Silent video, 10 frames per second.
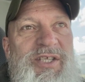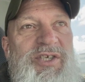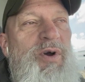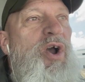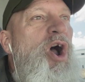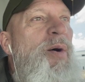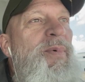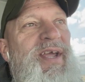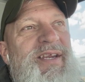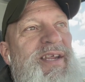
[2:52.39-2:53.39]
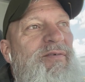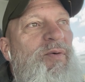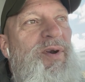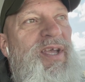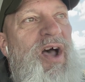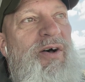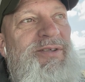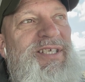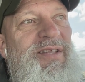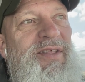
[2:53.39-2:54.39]
to accommodate everybody
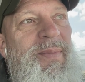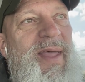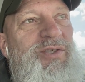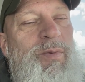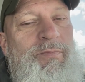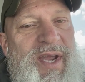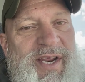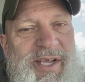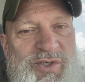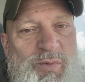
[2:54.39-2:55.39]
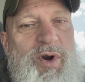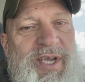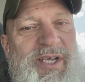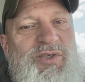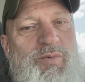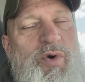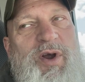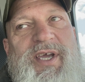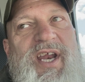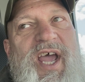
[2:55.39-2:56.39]
else, and, and that's what made his work his
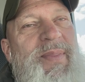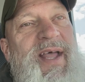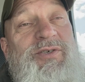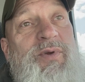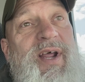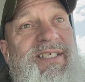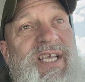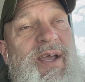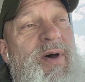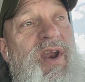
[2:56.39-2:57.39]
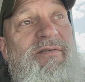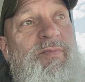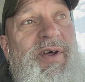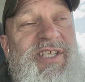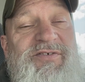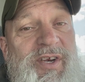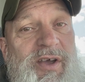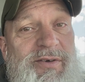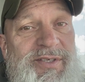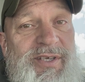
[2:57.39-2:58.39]
work, and and that's what I say about everybody's
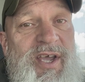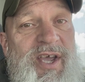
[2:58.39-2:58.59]
videos.